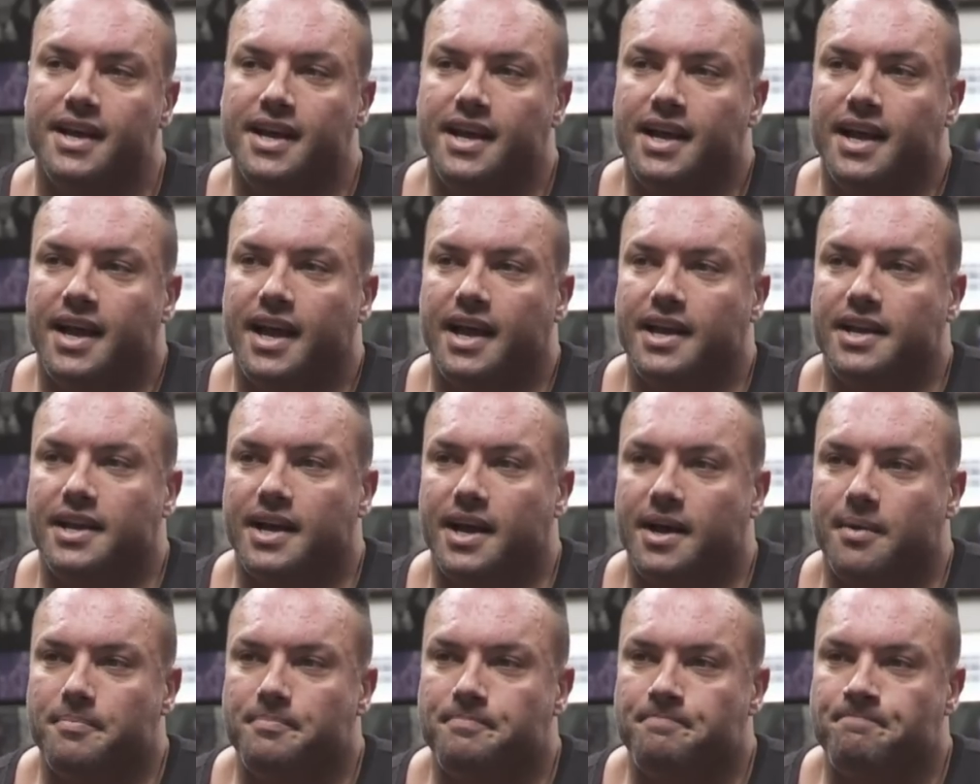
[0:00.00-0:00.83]
And
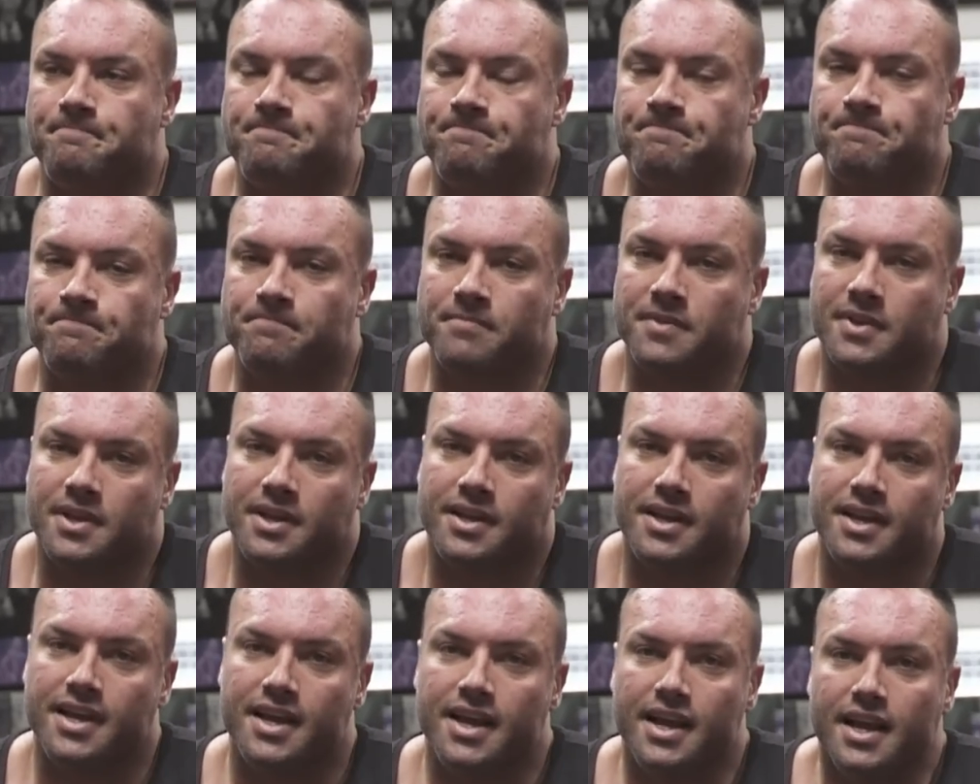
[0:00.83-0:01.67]

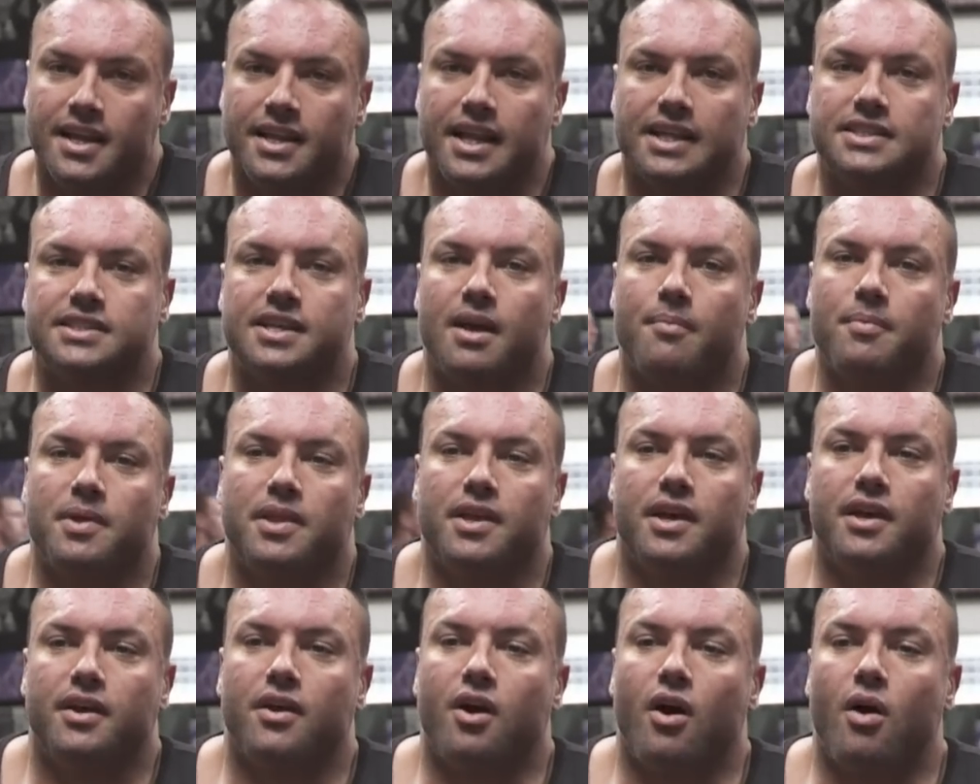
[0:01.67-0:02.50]
that's something that
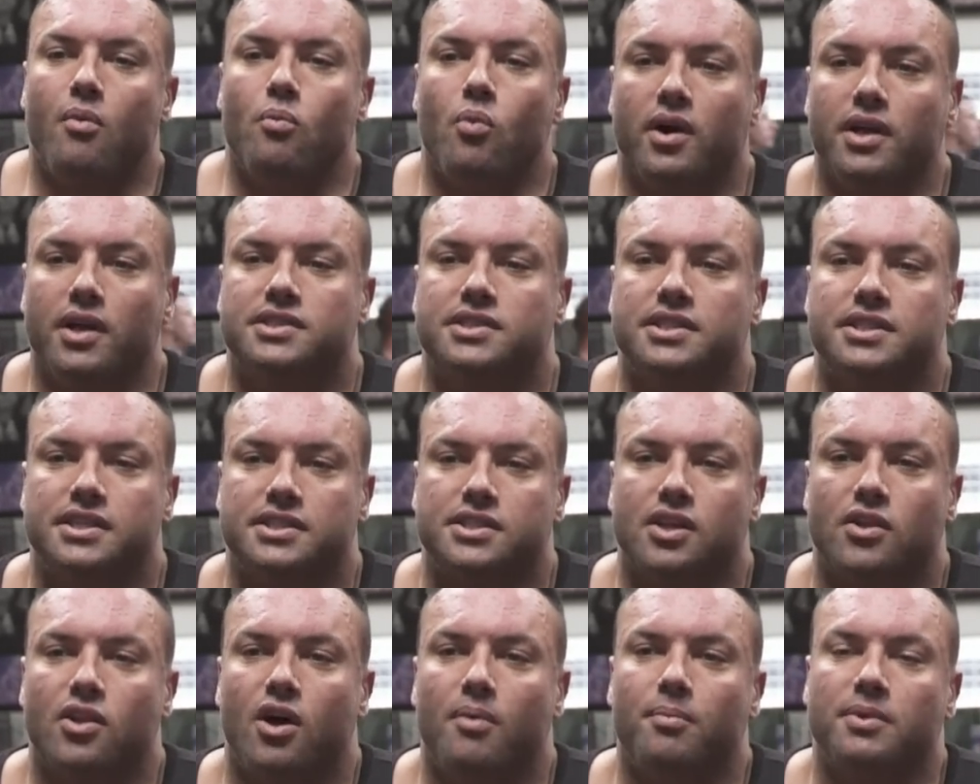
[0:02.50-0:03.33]
I'm wanting to just
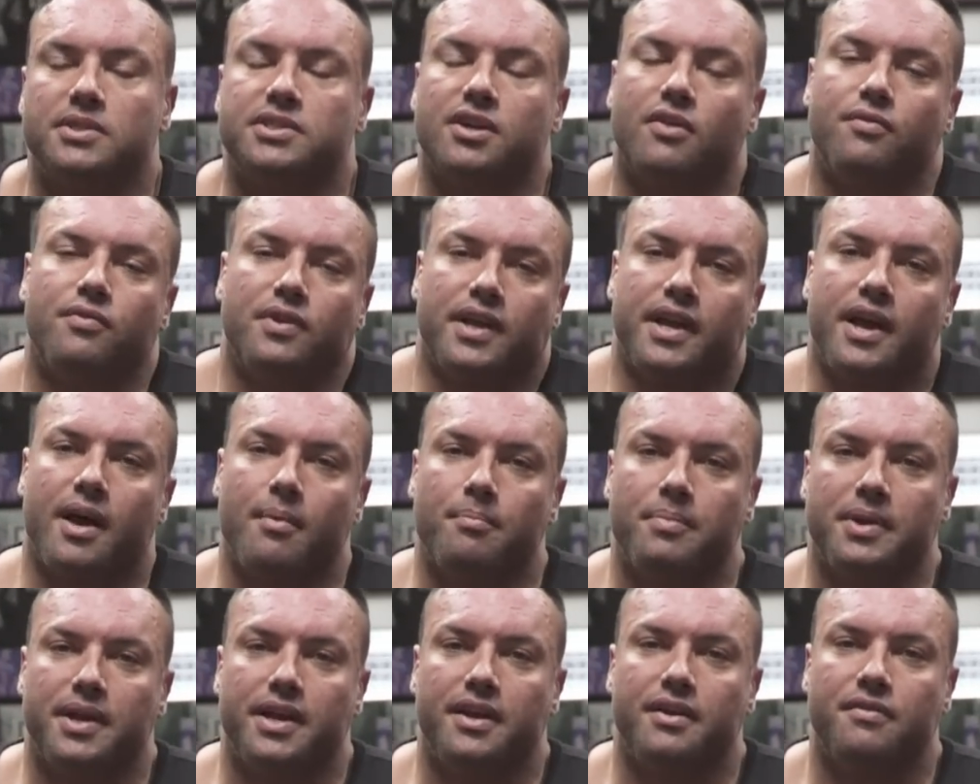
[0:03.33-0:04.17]
align myself with the
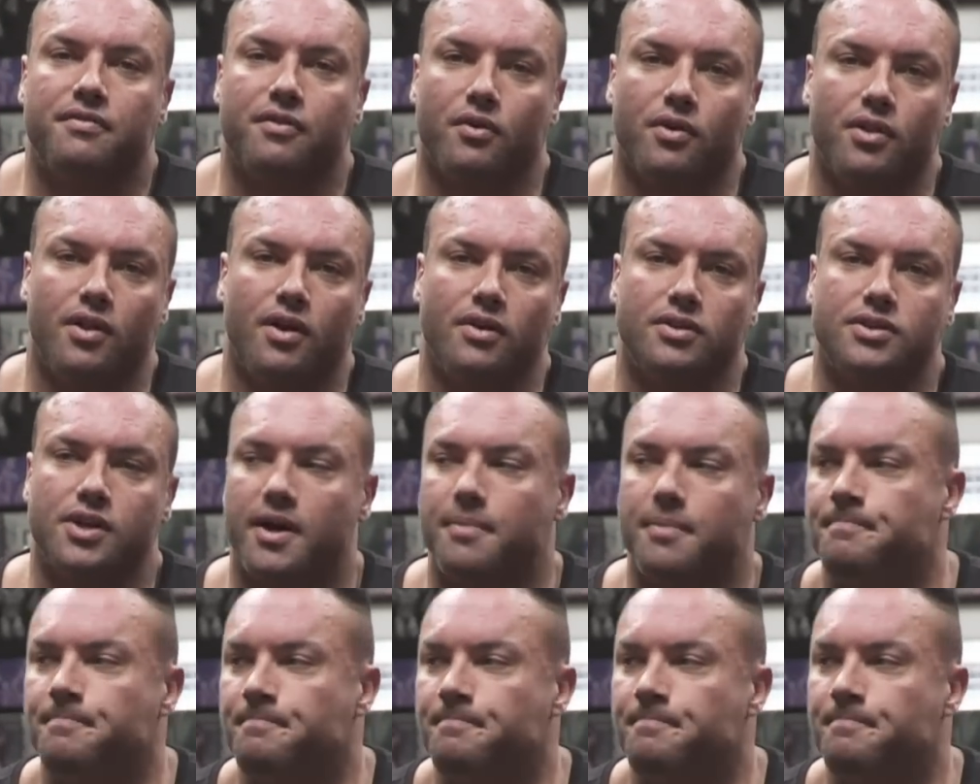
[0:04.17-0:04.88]
company for a long time.